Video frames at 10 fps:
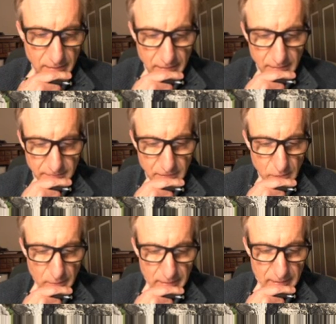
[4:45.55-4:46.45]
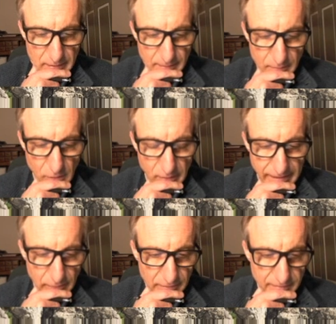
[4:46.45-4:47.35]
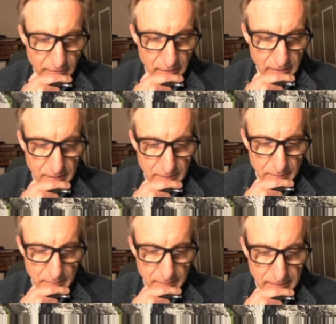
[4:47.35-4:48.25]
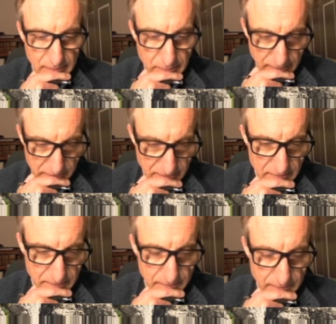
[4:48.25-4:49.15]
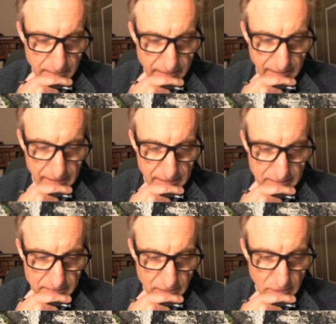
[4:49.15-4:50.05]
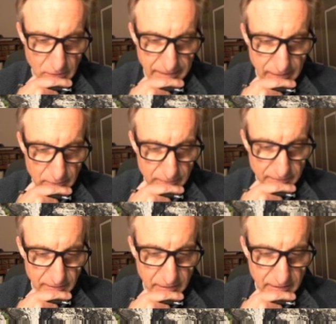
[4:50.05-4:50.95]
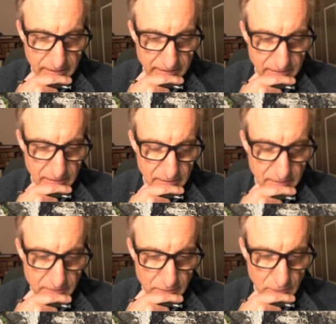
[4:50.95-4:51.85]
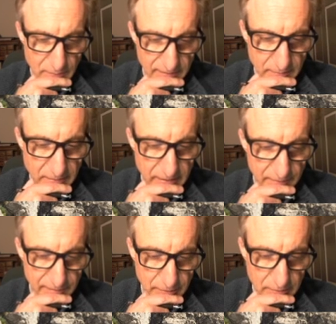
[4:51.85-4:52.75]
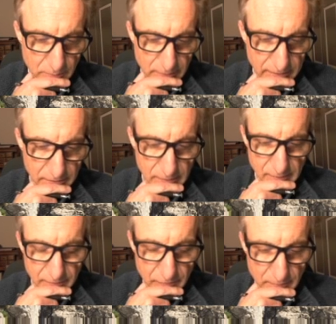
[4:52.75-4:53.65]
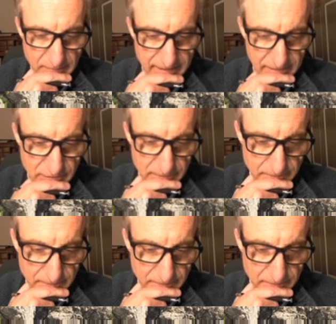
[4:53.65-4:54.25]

So all outlets are grounded, and all outlets are connected to some kind of circuit breaker for protection.